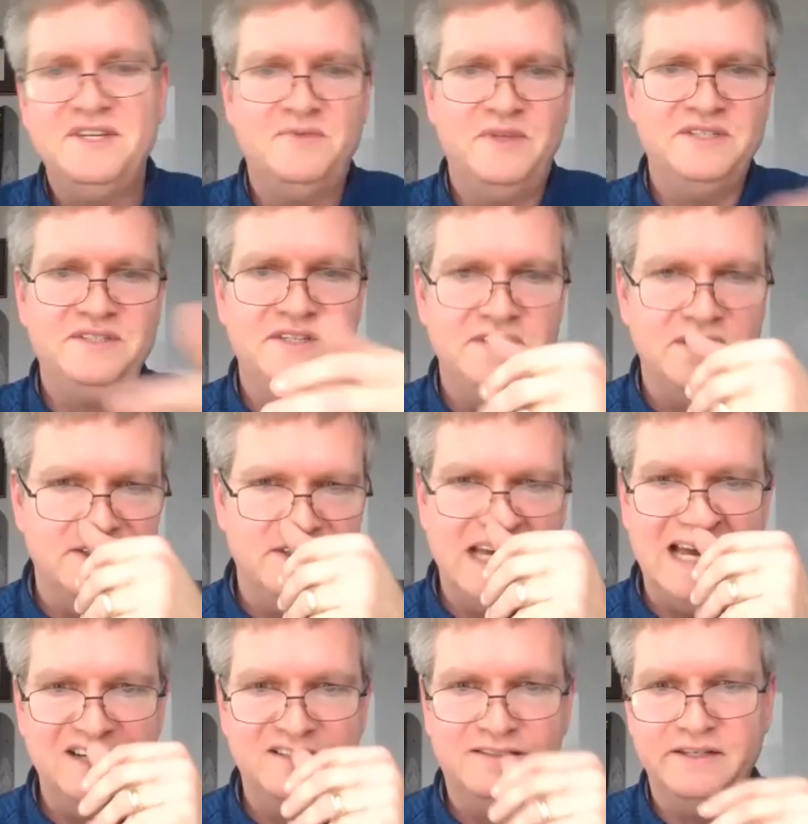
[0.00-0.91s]
is
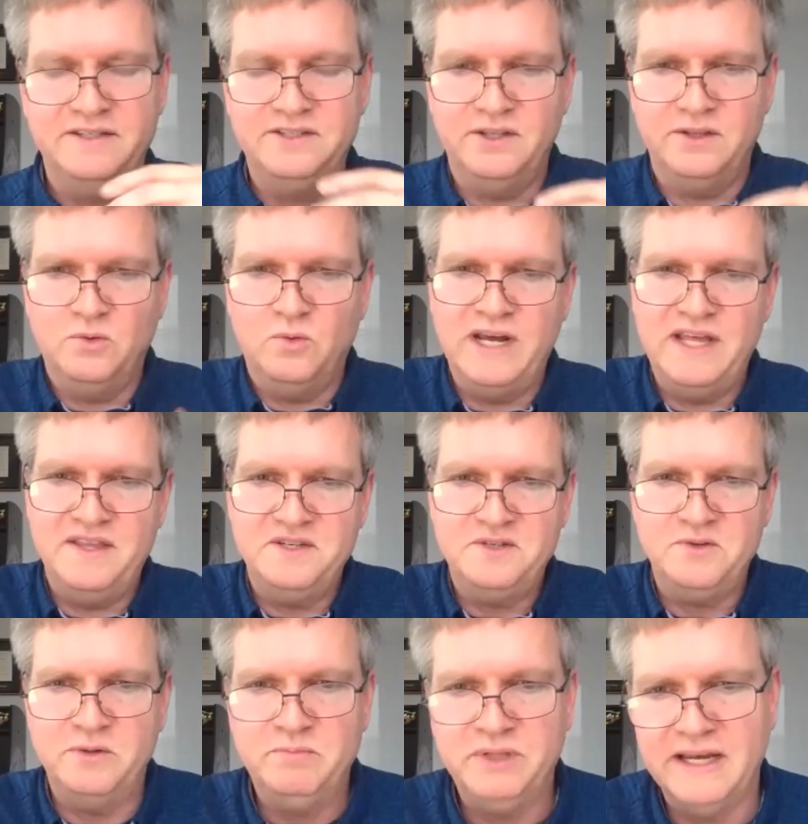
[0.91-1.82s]
exactly, so the way
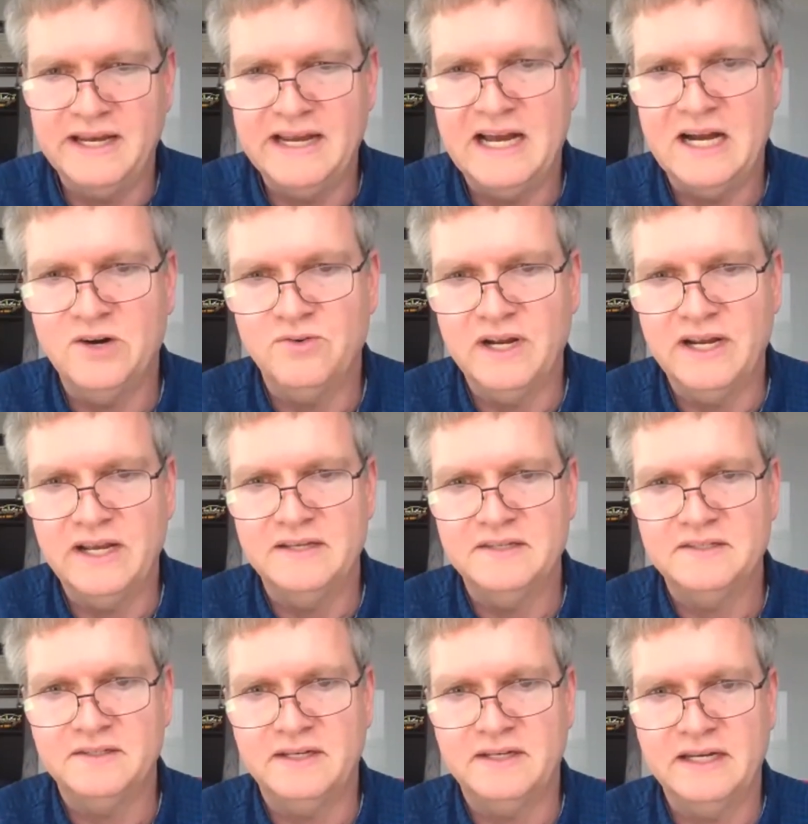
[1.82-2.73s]
this would play out, right,
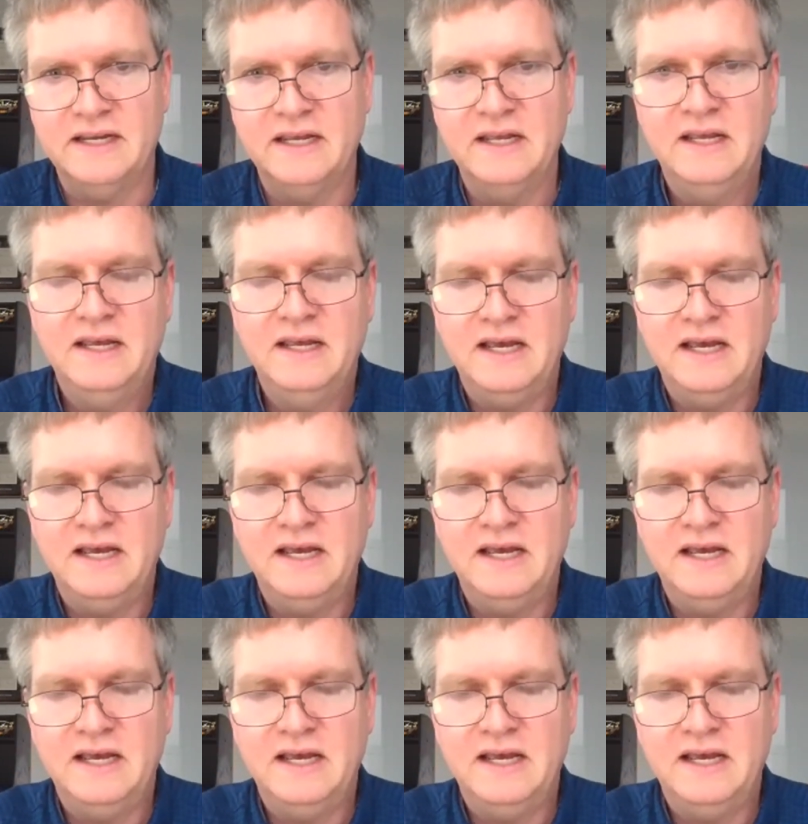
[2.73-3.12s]
is like